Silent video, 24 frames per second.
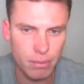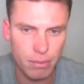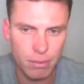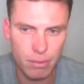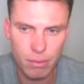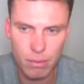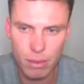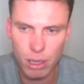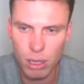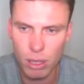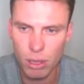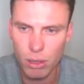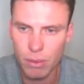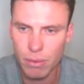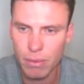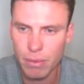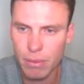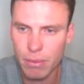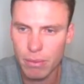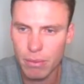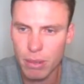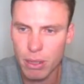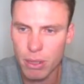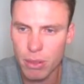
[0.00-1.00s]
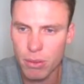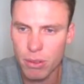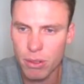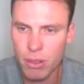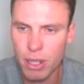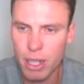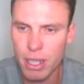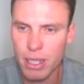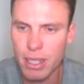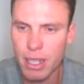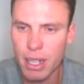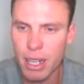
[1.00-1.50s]
Kill. Possible
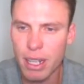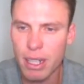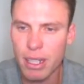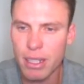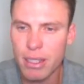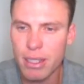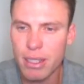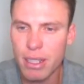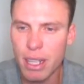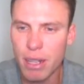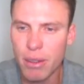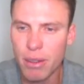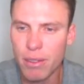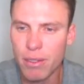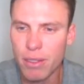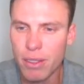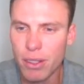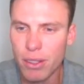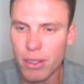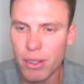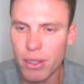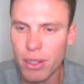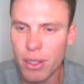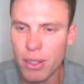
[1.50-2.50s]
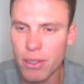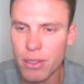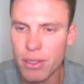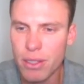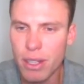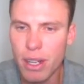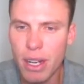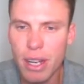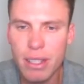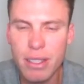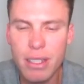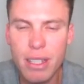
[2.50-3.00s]
trade targets. Yeah, we've got all those
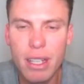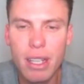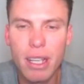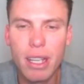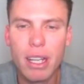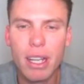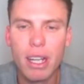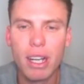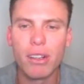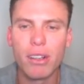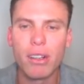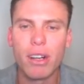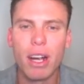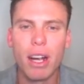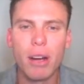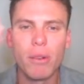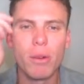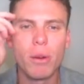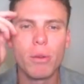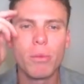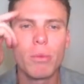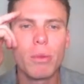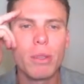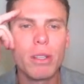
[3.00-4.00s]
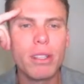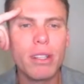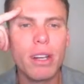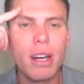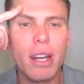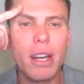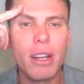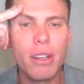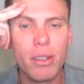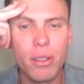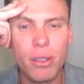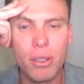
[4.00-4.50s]
guys. All right, what would
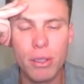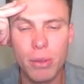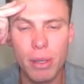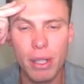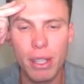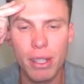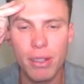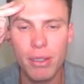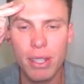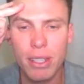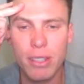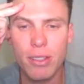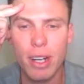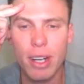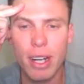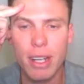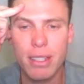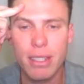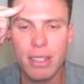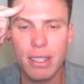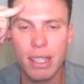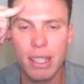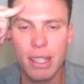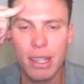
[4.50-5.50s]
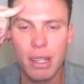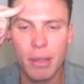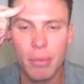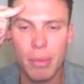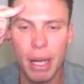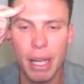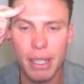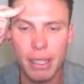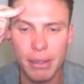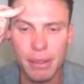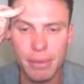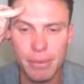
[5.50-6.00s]
I do? 23 trades in the
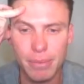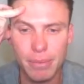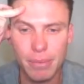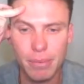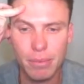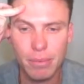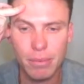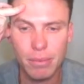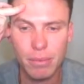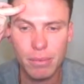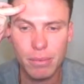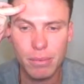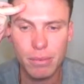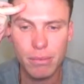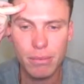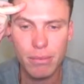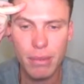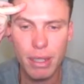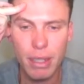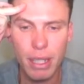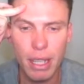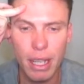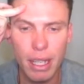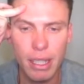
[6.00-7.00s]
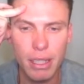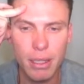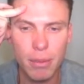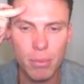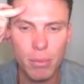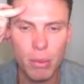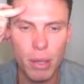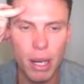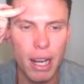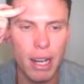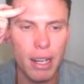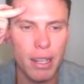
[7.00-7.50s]
bank. I think the
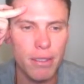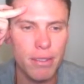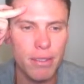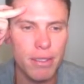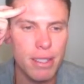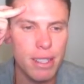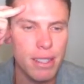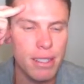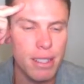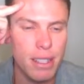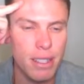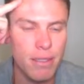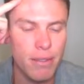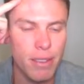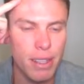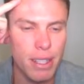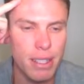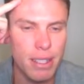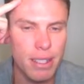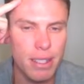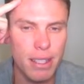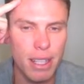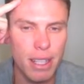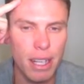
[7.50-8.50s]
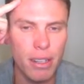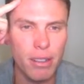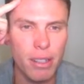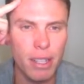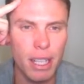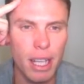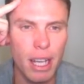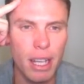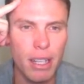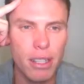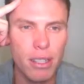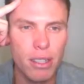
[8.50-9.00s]
Brown, if if he's a center
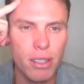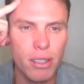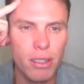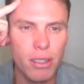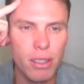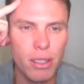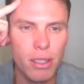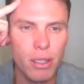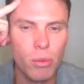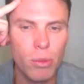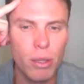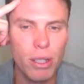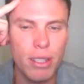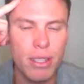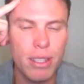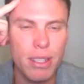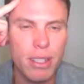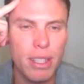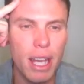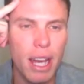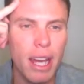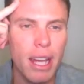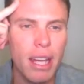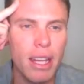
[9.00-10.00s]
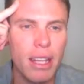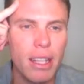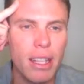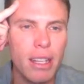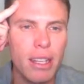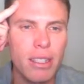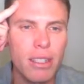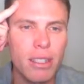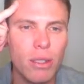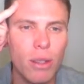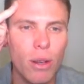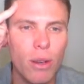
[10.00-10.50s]
again, you could you want to stay
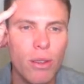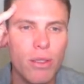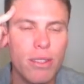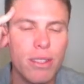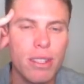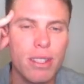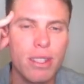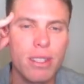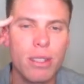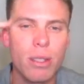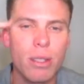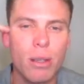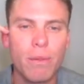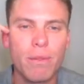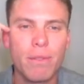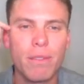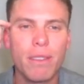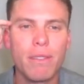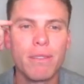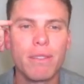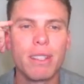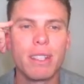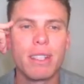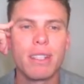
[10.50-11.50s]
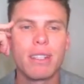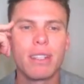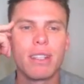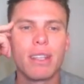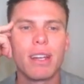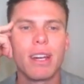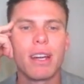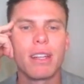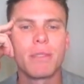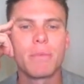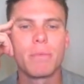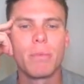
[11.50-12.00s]
as close to this top 50
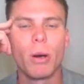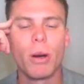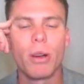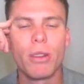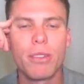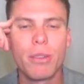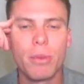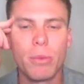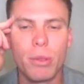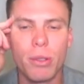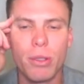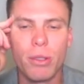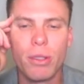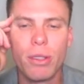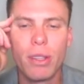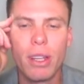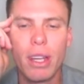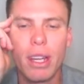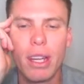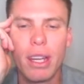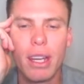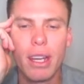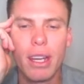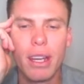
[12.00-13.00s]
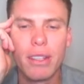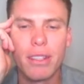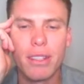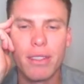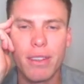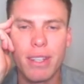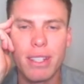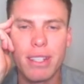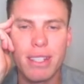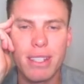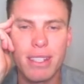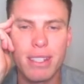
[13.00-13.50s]
as possible. So if
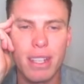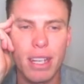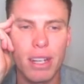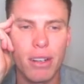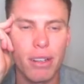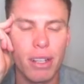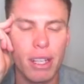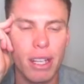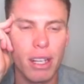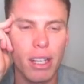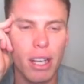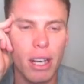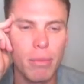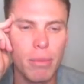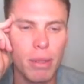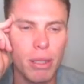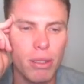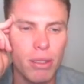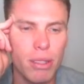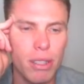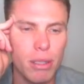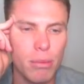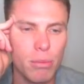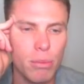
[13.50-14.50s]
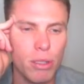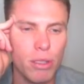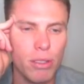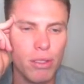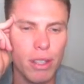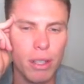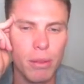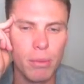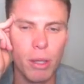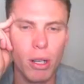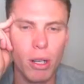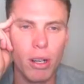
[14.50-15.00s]
he's at center again, I'd be looking to move
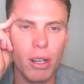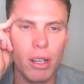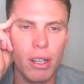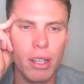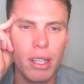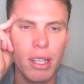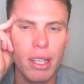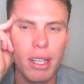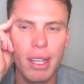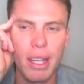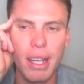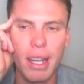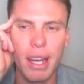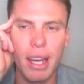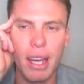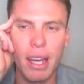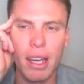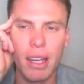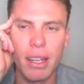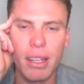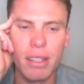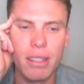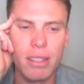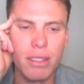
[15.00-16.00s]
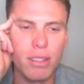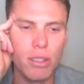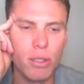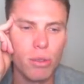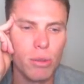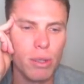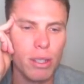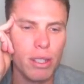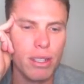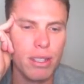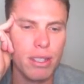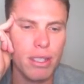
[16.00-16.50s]
him on and do
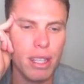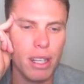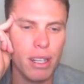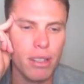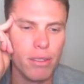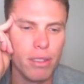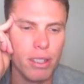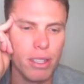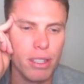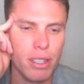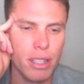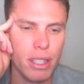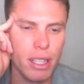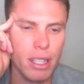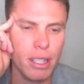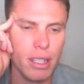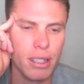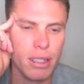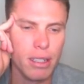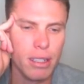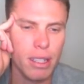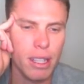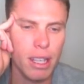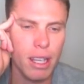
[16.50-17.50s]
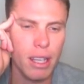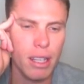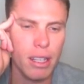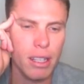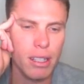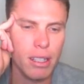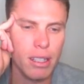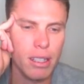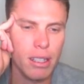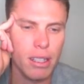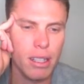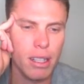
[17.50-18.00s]
what you said originally there,
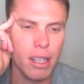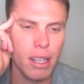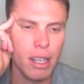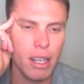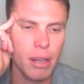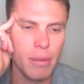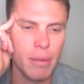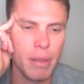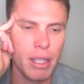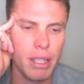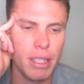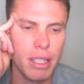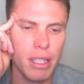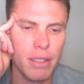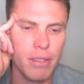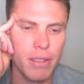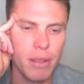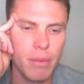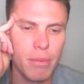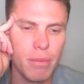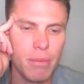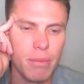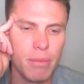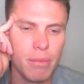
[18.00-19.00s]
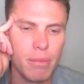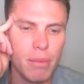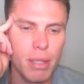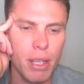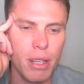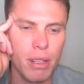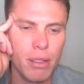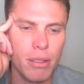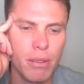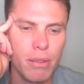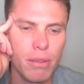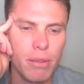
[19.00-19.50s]
um, and give him you
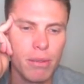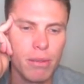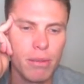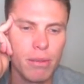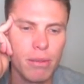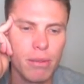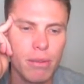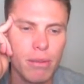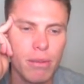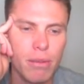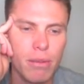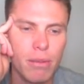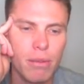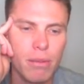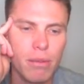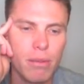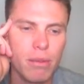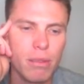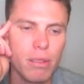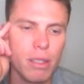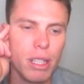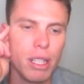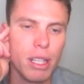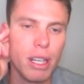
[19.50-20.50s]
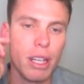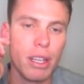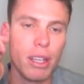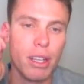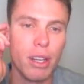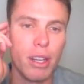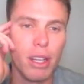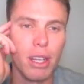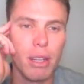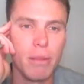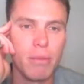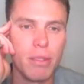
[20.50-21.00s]
know, you can either go
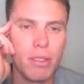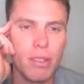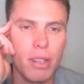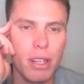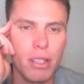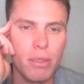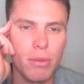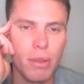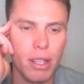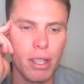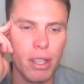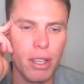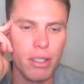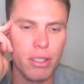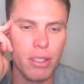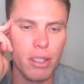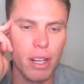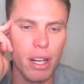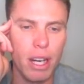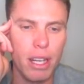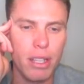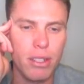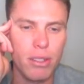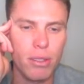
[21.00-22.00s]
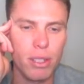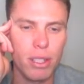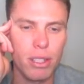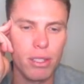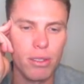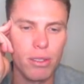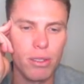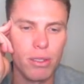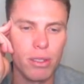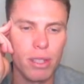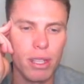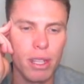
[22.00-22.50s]
him straight to one of those guys, or you could
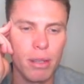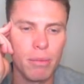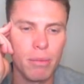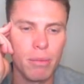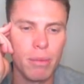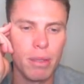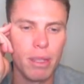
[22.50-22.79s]
do him